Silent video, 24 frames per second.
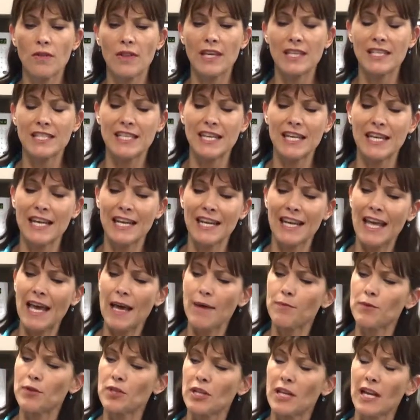that's then
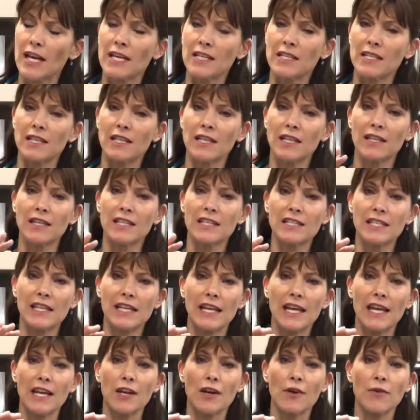encapsulated in this
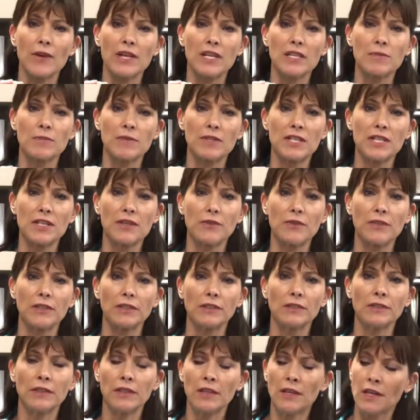NRX
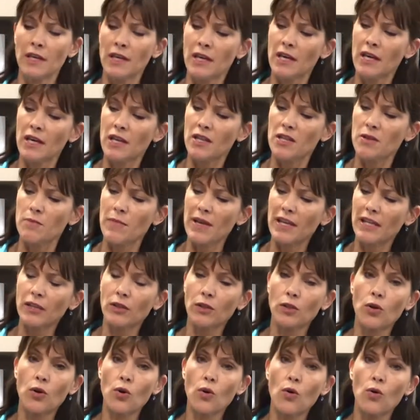material. The
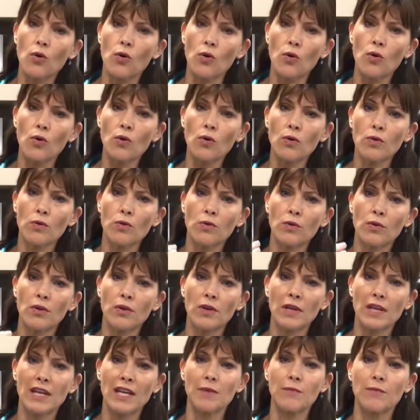metal core
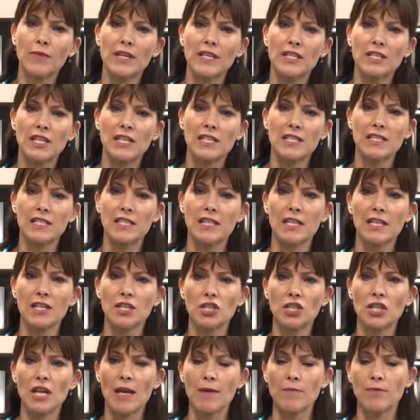can be adjusted and
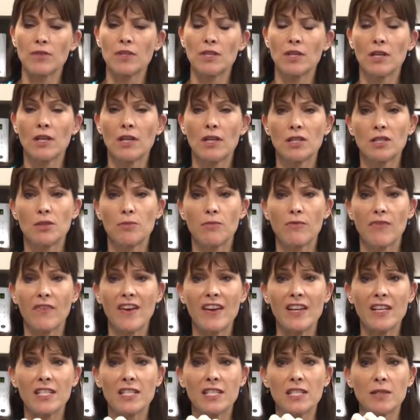shaped to
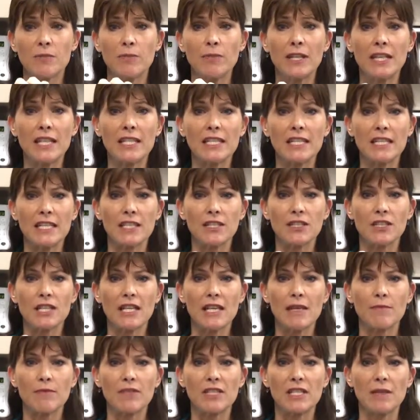provide stability to
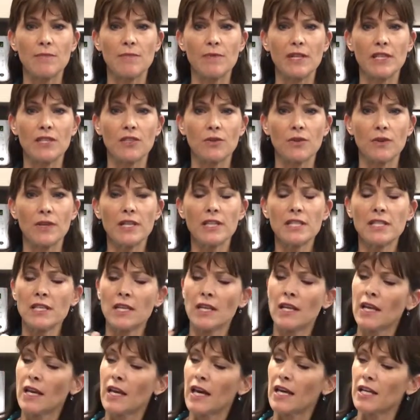the MCP joints
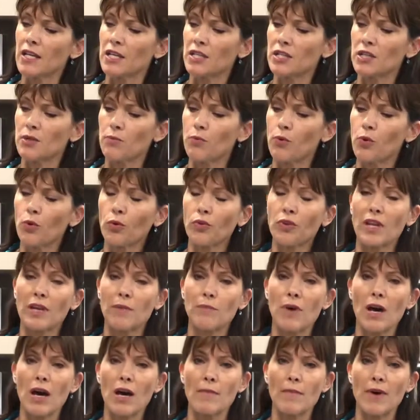and to support
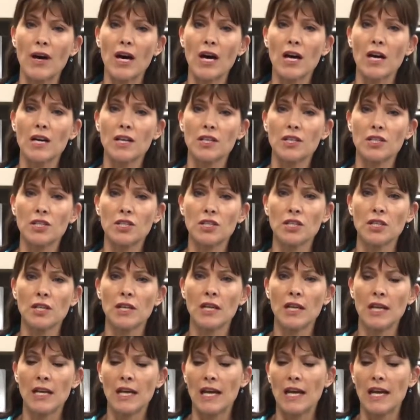that palmar arch.
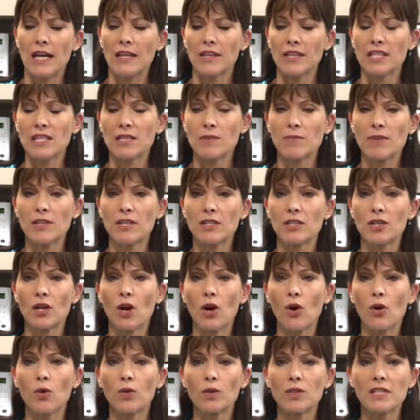And the splint
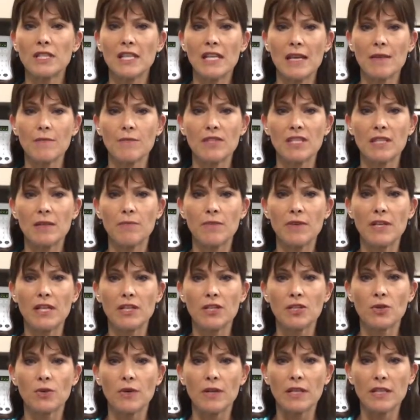holds the
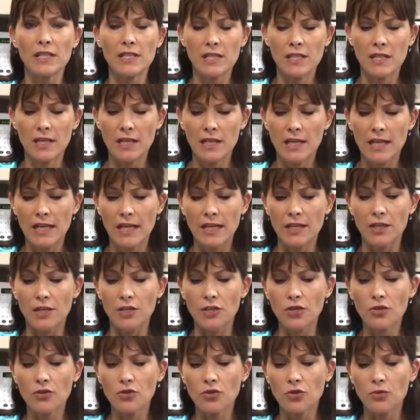MCP joints in a
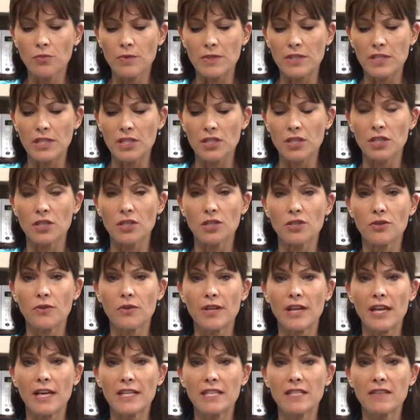neutral position
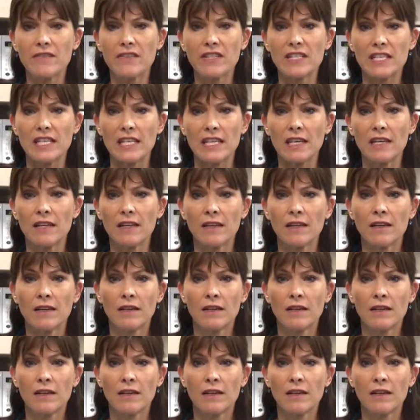during activity